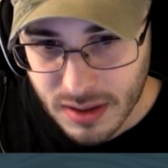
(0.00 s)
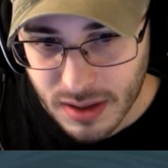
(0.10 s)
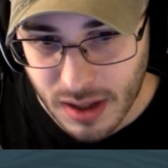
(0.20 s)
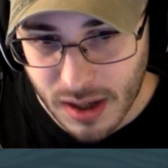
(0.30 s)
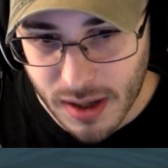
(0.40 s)

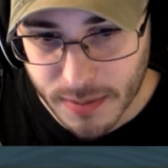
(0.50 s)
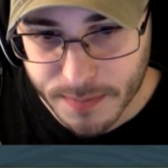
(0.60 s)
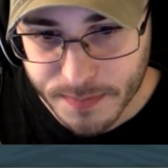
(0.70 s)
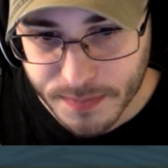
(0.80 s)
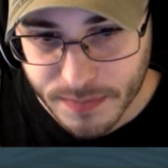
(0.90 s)

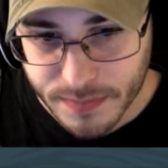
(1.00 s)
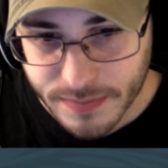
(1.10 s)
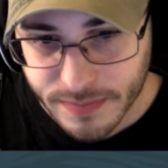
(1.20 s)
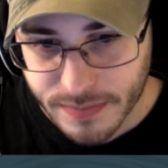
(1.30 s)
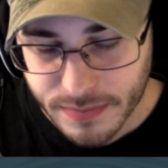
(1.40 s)
There
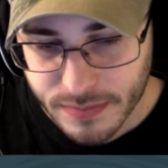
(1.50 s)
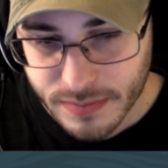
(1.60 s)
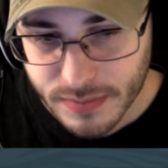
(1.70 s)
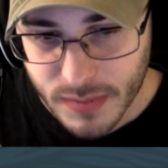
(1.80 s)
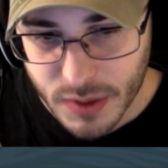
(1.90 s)

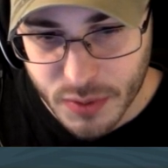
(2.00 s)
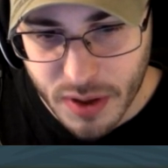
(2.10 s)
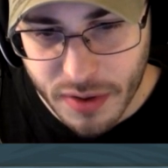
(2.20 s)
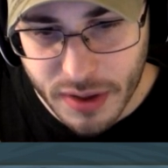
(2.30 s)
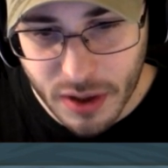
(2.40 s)
was one
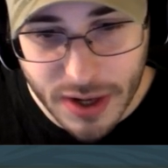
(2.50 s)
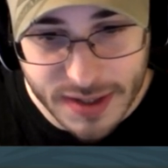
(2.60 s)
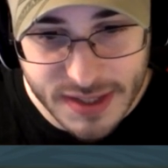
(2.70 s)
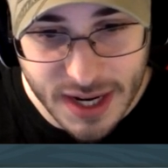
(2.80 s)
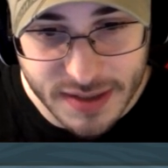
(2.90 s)
other thing. Oh yeah,
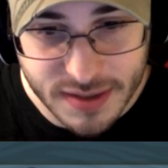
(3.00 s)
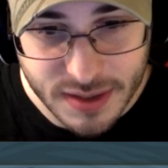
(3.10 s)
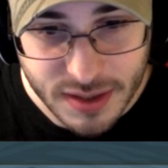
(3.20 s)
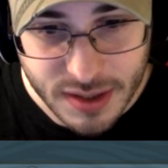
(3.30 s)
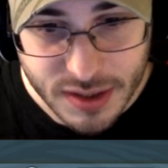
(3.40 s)
size.
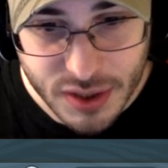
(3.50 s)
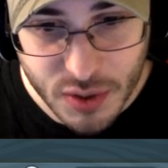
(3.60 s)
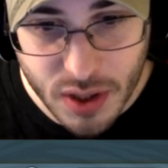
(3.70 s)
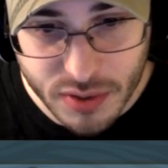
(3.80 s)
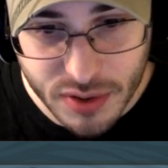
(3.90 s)

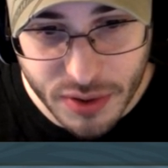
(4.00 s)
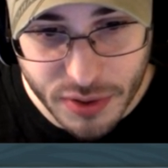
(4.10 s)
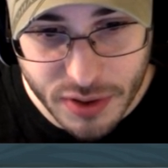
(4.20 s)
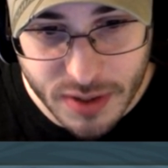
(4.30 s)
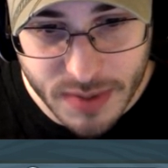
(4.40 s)

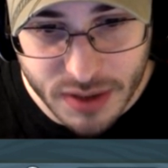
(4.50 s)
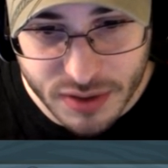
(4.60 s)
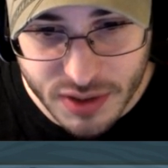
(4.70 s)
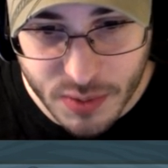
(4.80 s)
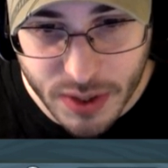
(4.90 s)
230 meters
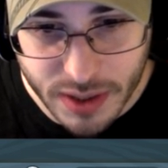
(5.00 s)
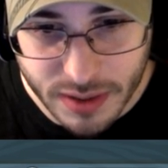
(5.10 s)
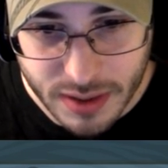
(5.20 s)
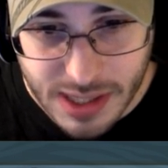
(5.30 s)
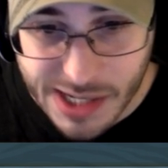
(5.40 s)
squared.
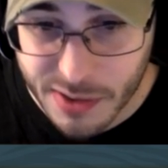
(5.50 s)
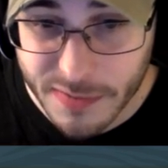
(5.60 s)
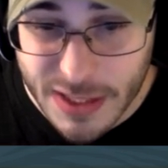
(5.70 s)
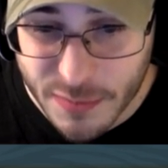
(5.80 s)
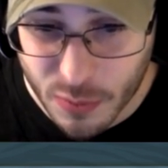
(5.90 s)
I don't know if
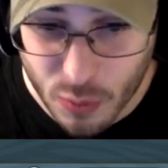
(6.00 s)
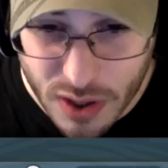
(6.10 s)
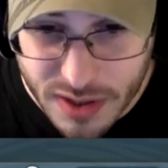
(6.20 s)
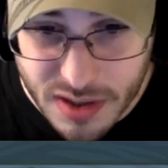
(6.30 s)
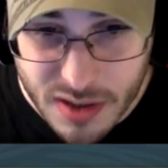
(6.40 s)
that's for
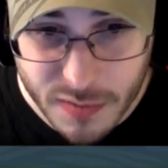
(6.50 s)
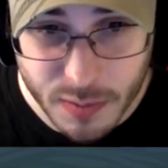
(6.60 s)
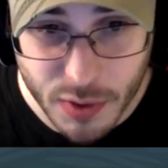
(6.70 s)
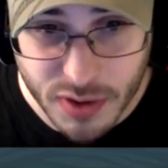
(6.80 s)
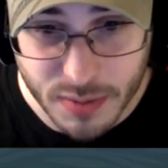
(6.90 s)
one or for
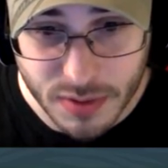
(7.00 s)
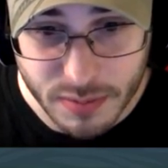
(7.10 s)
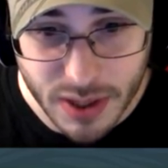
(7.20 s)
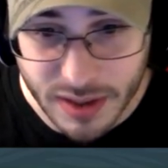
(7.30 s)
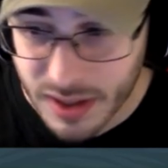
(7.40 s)
multiple, but